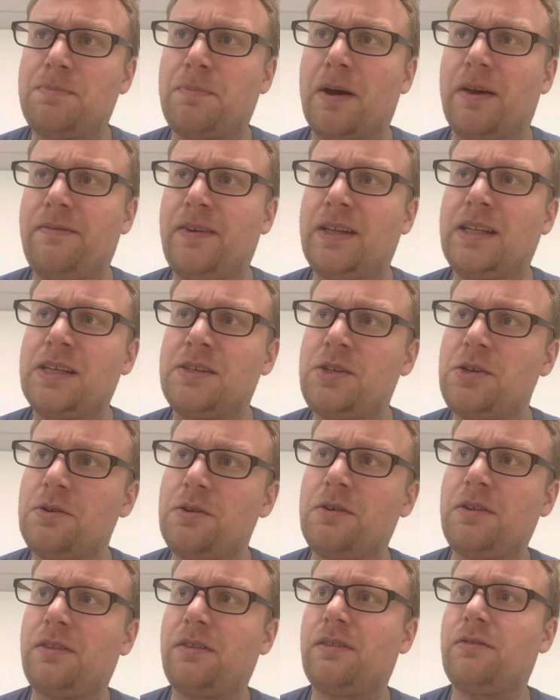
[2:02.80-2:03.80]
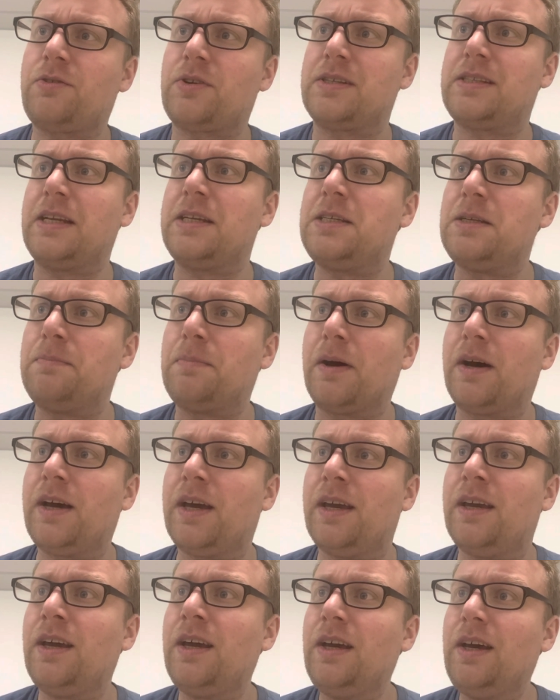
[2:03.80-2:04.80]
by Vigdis Hjorth, translated
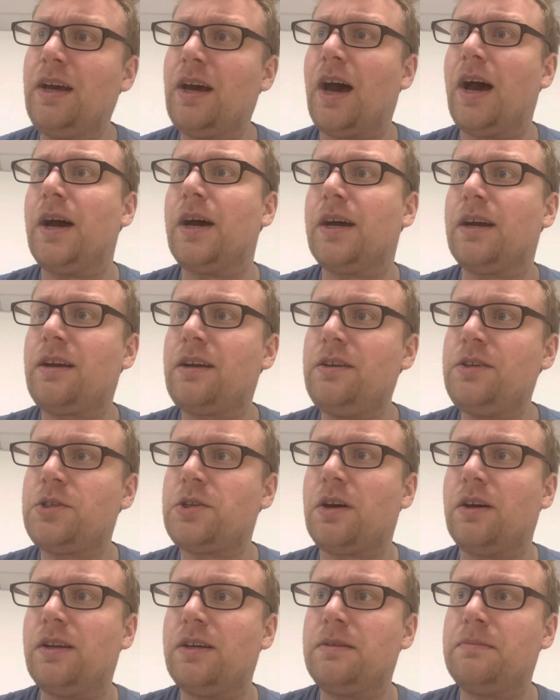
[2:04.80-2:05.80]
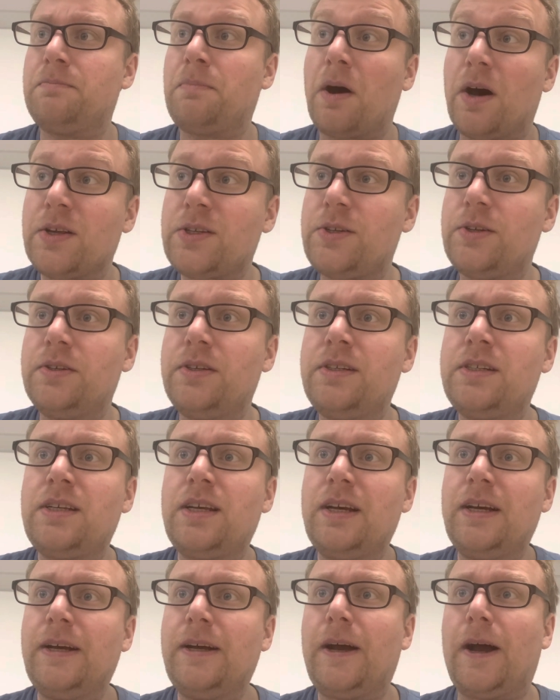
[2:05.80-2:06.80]
by uh, Charlotte Barslund,
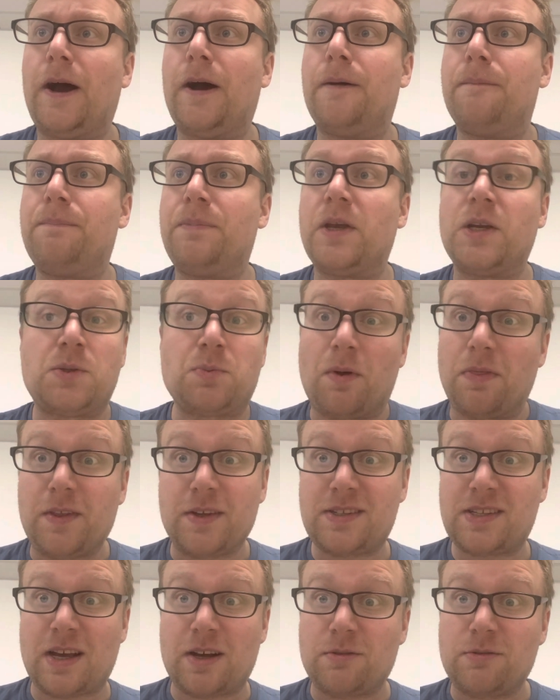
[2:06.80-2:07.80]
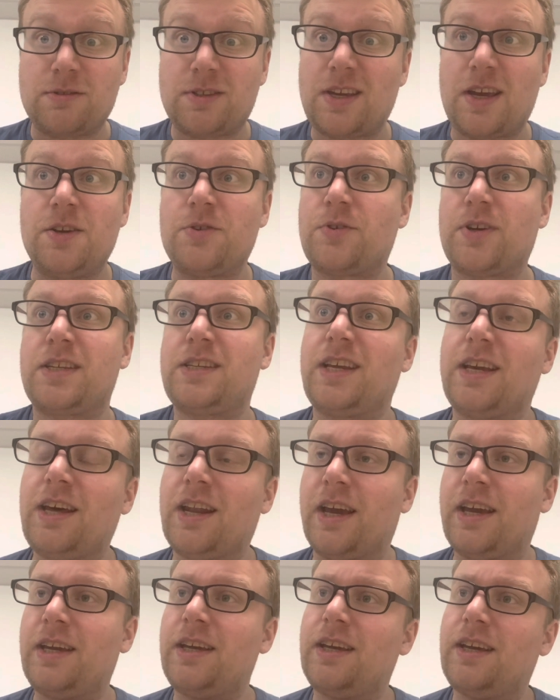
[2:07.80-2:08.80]
um, is one that sounds interesting. And
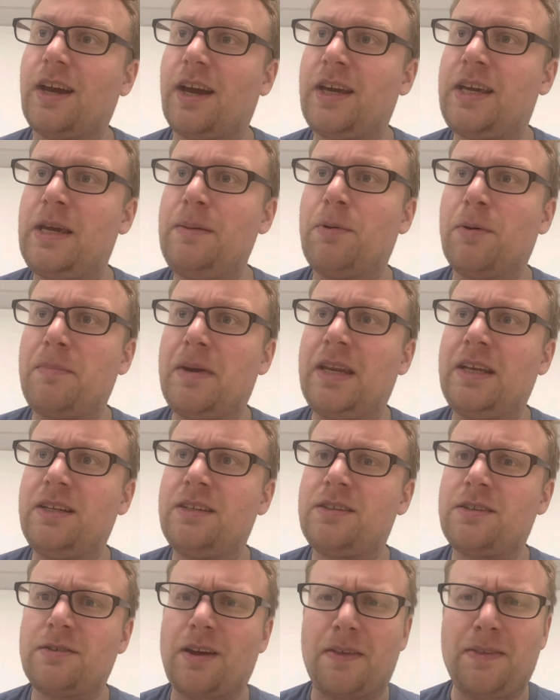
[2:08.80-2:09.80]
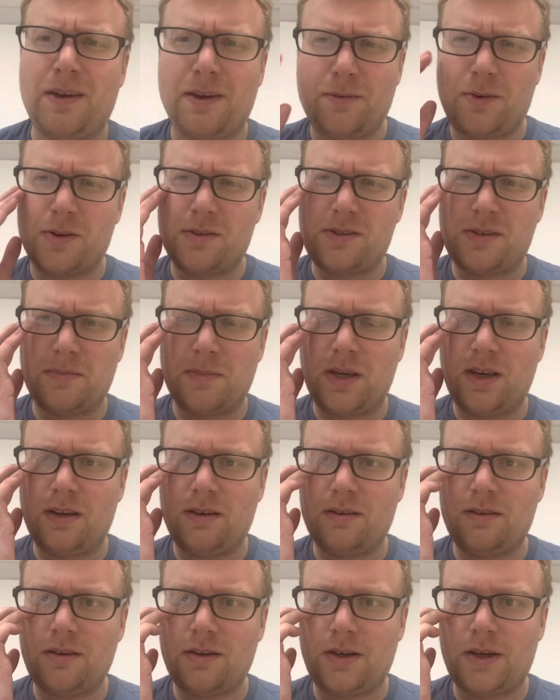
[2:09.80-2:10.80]
I, I keep on meaning to, I think I've got
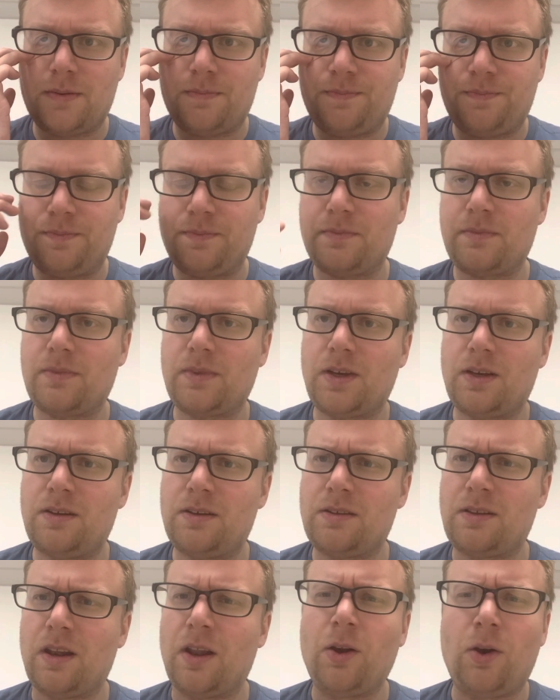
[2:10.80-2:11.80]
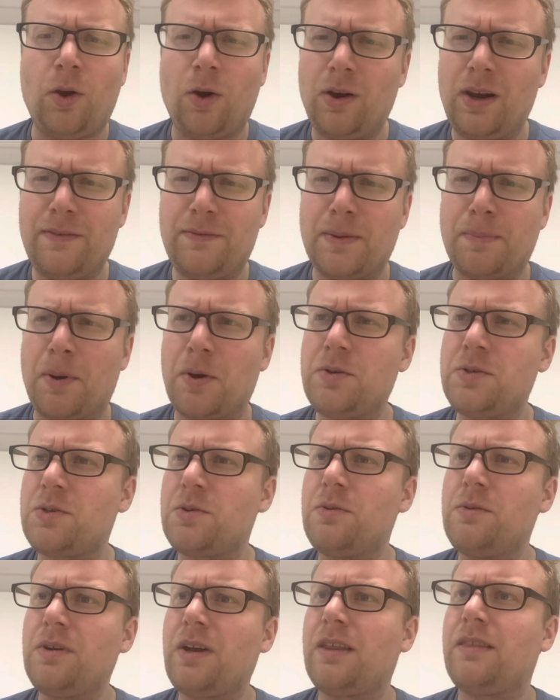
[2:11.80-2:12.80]
something, um, Long Live the Post
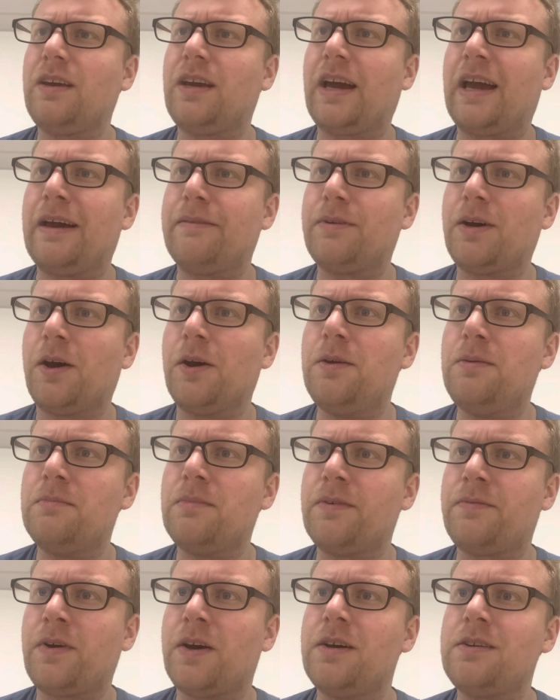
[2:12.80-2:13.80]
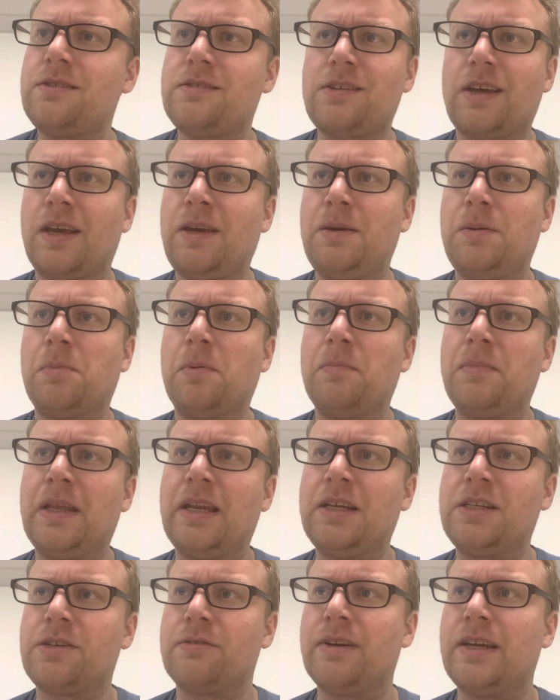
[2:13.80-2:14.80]
Horn, I think I have at home of hers that I keep on
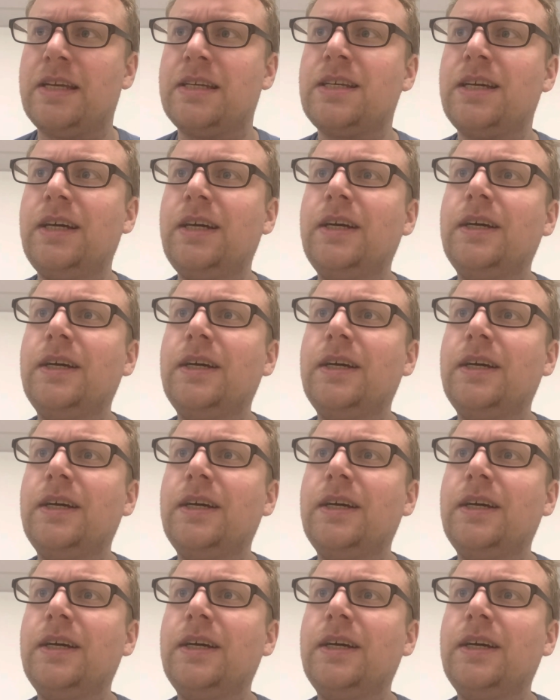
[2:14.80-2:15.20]
meaning to read.